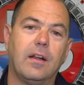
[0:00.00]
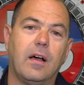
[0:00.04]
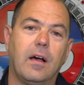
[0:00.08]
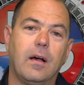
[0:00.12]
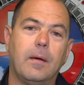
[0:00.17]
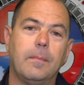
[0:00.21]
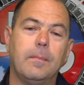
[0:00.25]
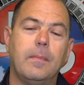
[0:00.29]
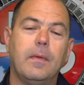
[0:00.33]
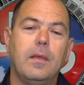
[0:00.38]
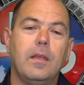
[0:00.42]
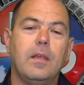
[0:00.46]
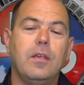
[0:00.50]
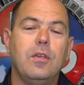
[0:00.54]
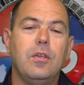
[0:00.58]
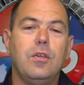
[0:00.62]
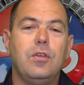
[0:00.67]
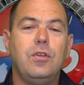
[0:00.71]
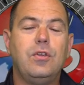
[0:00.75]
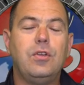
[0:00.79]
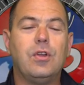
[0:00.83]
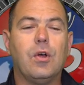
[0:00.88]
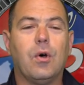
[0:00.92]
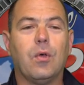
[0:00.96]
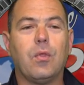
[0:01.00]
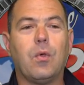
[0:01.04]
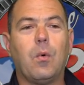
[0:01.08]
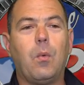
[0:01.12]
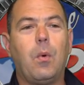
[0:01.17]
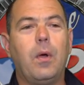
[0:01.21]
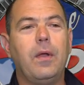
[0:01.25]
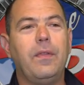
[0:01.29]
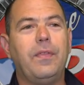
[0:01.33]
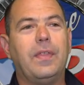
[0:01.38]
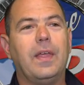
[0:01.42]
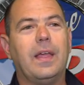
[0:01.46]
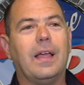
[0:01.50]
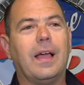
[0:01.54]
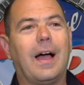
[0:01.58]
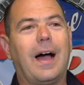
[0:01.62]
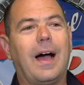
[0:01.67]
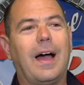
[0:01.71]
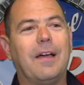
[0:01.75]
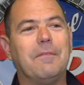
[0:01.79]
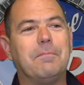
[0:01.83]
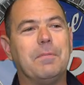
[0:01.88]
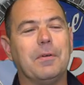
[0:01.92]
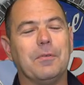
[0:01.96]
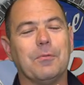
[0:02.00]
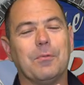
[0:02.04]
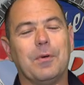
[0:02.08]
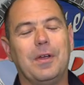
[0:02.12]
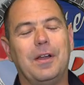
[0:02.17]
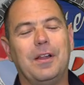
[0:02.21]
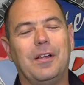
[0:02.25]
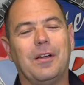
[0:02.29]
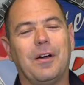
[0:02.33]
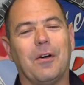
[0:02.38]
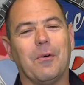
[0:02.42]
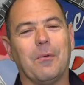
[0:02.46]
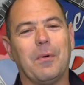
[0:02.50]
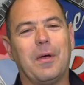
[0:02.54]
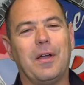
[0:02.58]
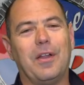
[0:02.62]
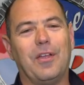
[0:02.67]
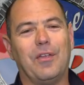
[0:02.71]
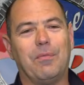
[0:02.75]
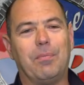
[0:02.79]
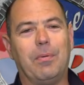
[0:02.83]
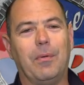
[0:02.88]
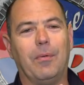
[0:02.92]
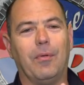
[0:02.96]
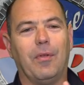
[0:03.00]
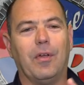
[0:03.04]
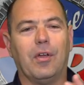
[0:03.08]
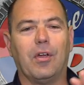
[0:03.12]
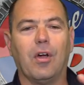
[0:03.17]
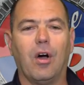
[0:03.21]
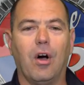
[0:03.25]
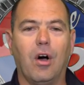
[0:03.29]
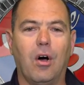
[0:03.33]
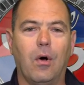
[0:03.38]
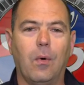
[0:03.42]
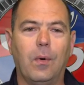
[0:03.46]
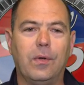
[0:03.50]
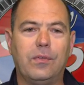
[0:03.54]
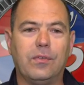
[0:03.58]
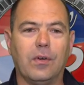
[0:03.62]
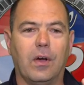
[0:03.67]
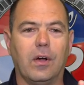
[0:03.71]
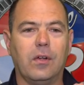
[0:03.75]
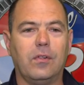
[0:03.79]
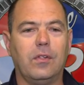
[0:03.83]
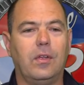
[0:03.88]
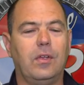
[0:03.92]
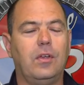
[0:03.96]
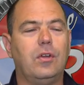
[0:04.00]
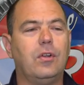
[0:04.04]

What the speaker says: up. You know, the one thing I've been reading already is people are like, oh, it's ugly.